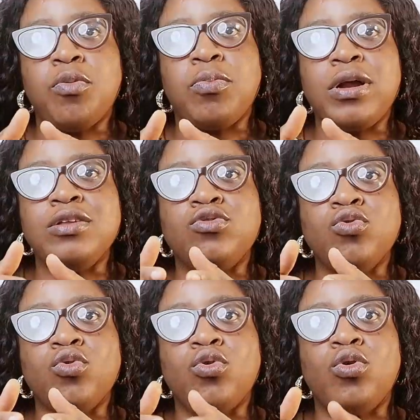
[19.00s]
properly
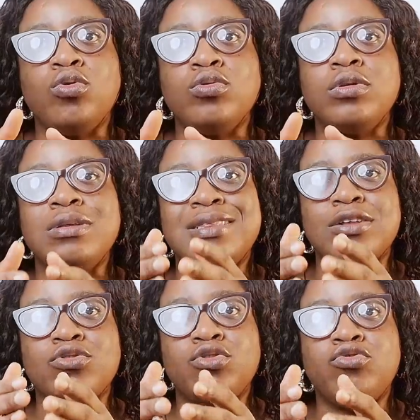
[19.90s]
so-called
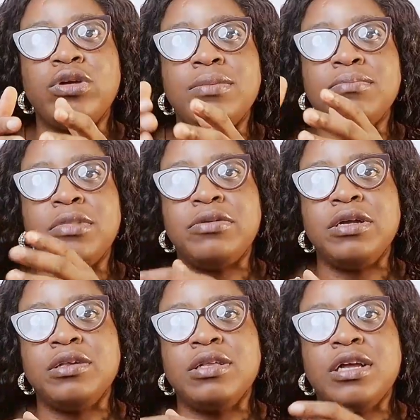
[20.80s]
statutory
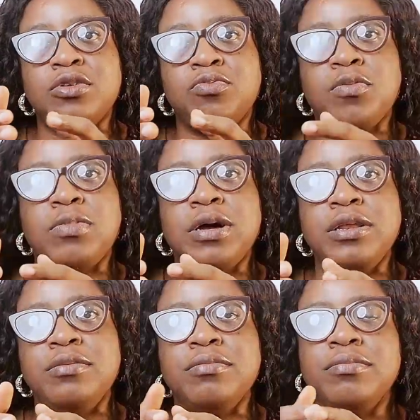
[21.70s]
marriages. That's the proper
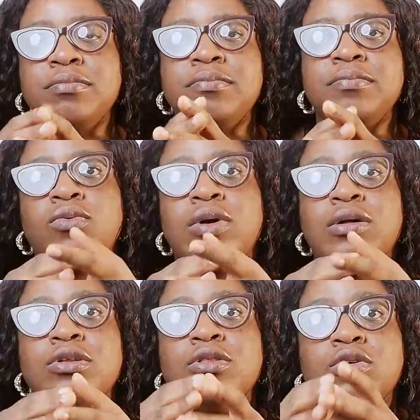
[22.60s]
name.
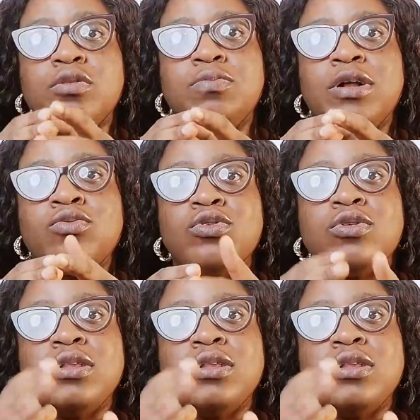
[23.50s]
While the third part was